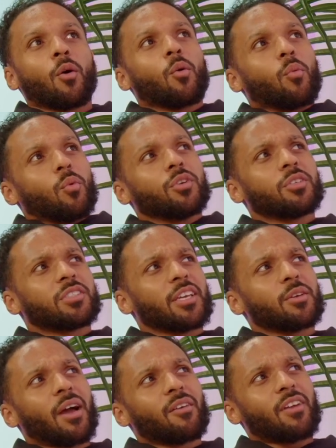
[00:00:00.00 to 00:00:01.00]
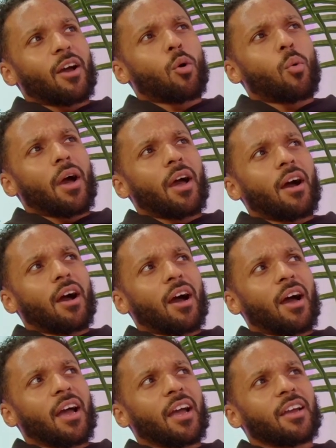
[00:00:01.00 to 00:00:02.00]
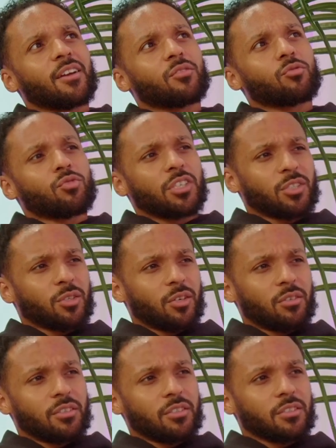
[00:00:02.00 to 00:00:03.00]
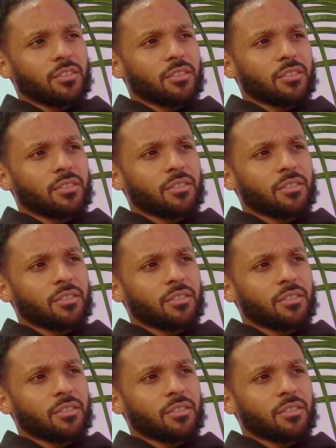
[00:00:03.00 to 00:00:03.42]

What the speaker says: Would you say you have like quite a high risk tolerance?